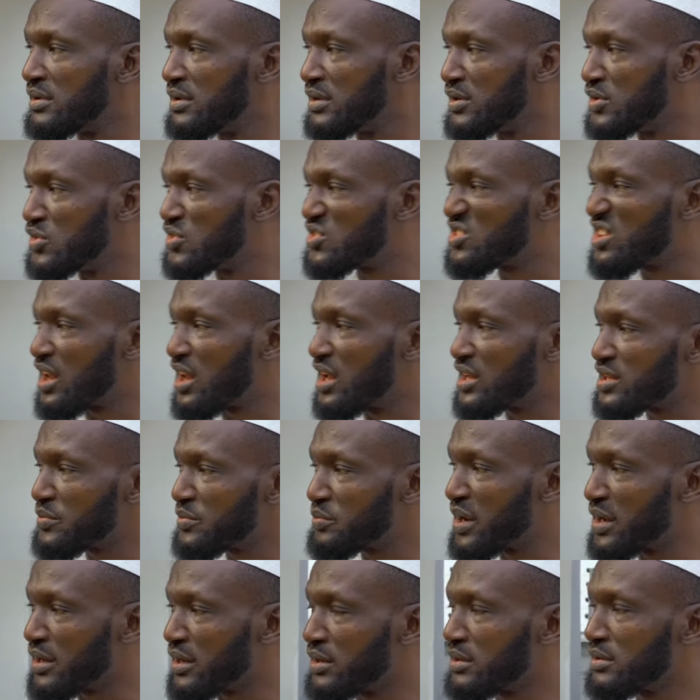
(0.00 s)
Useless
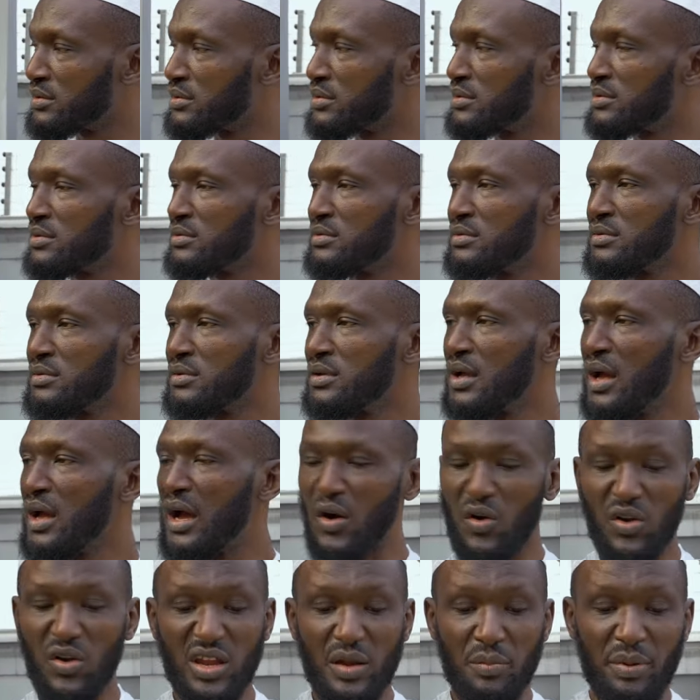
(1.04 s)
man. I
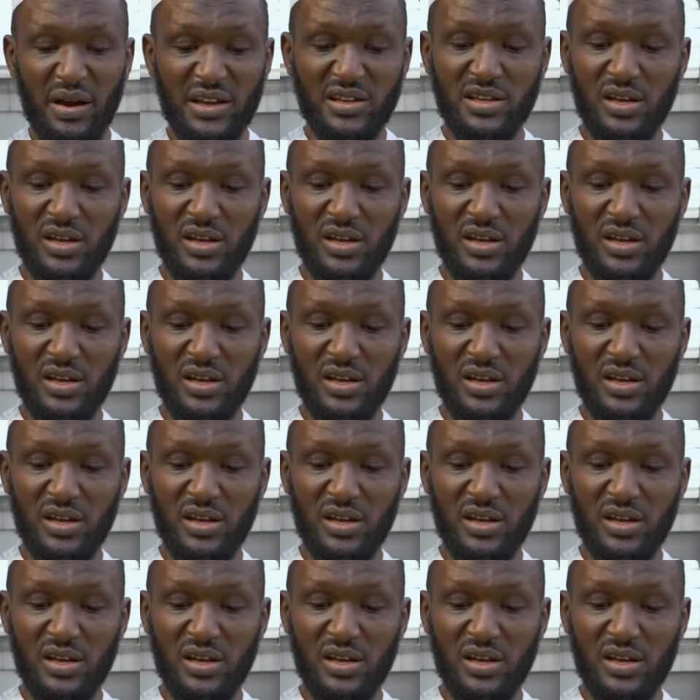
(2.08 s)
go to buy